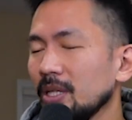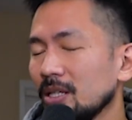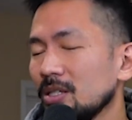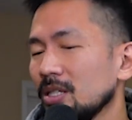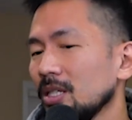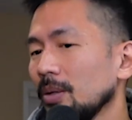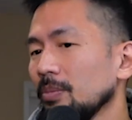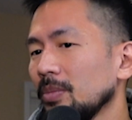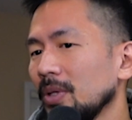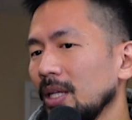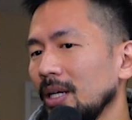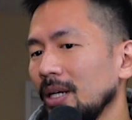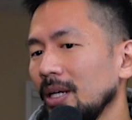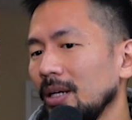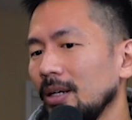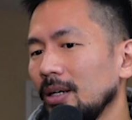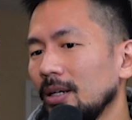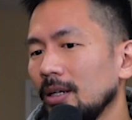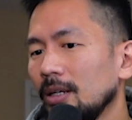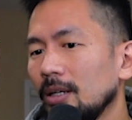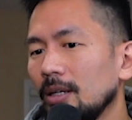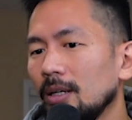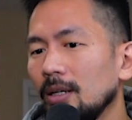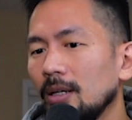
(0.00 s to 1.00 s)
That's something
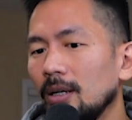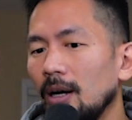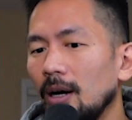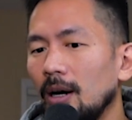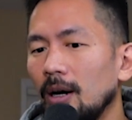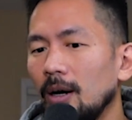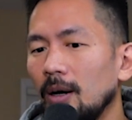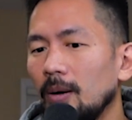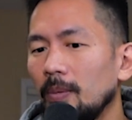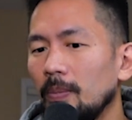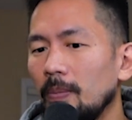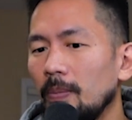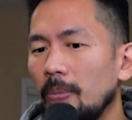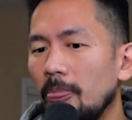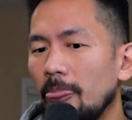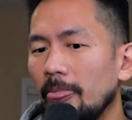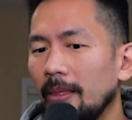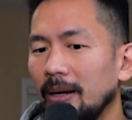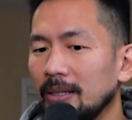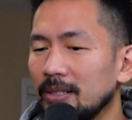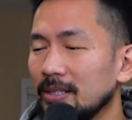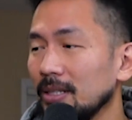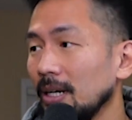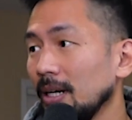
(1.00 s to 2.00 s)

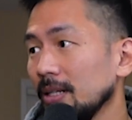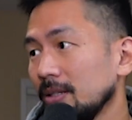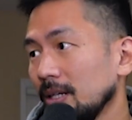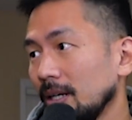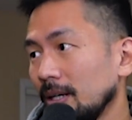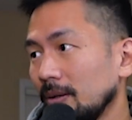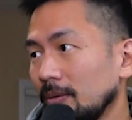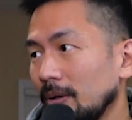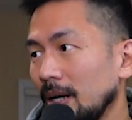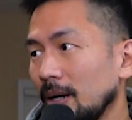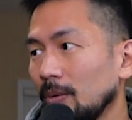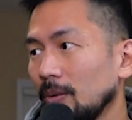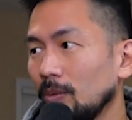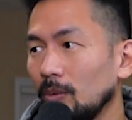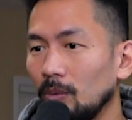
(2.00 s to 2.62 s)
that's not done, right?